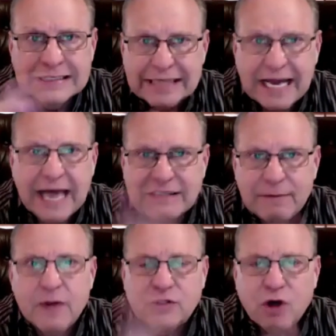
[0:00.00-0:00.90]
the guys I've
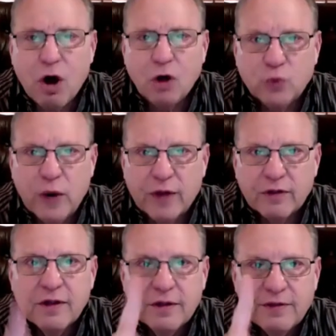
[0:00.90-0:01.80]
been on these calls with,
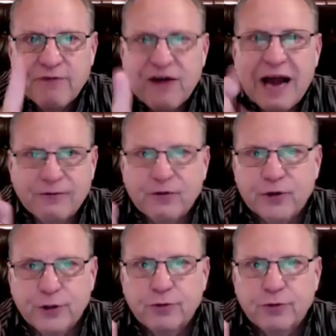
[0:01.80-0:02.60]
they fight for you.